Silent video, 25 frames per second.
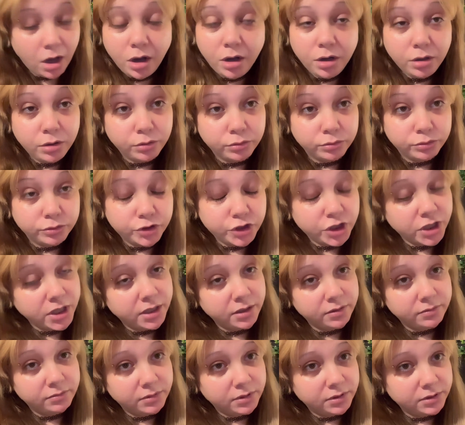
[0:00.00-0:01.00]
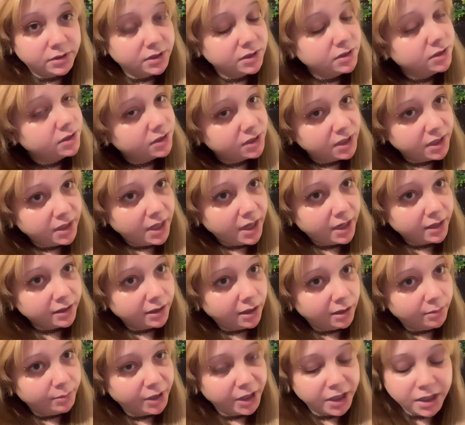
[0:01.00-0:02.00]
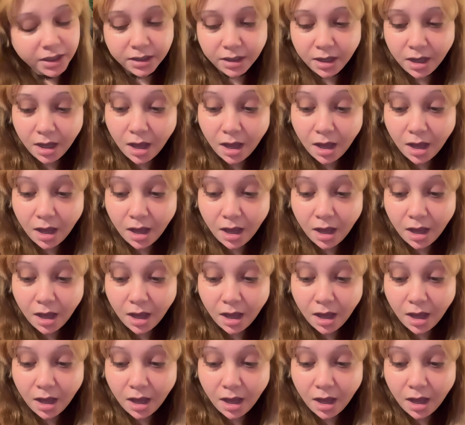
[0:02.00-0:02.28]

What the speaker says: oh shit, didn't see that coming.